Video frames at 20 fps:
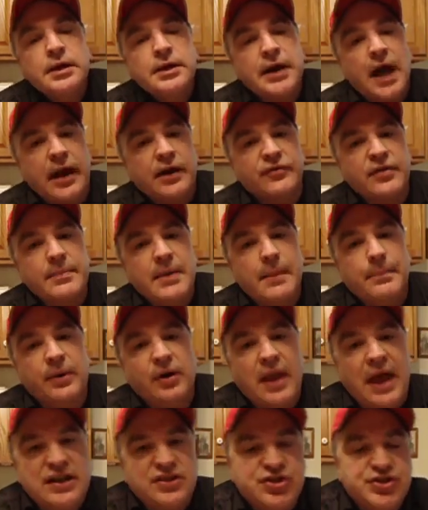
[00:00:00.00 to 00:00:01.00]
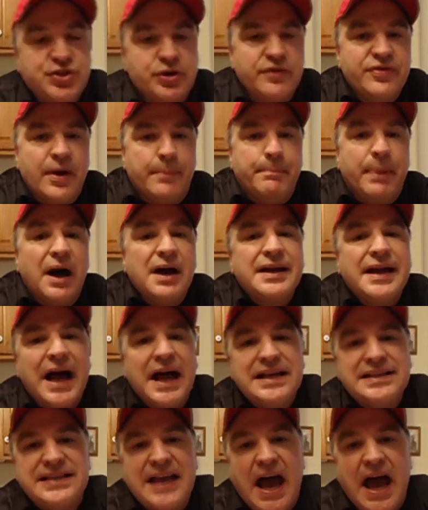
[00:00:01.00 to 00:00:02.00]
Got to remember, last year, the
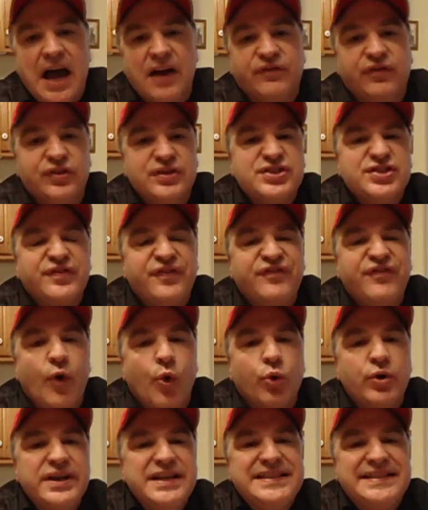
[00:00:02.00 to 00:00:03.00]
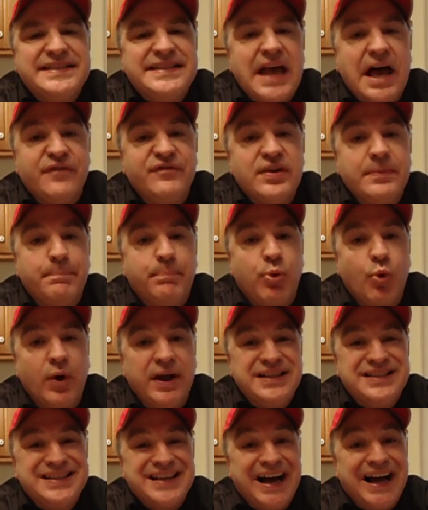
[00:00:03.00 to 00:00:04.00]
Buckeyes averaged 47
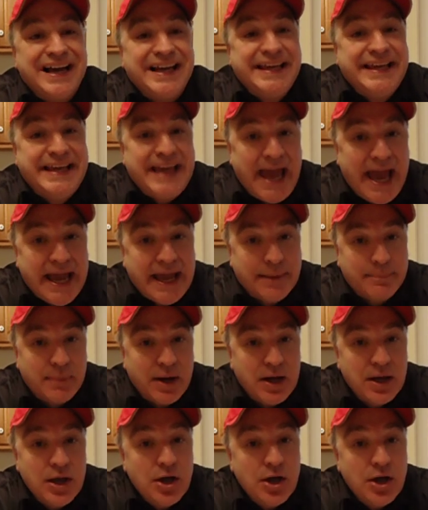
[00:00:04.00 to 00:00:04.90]
points a game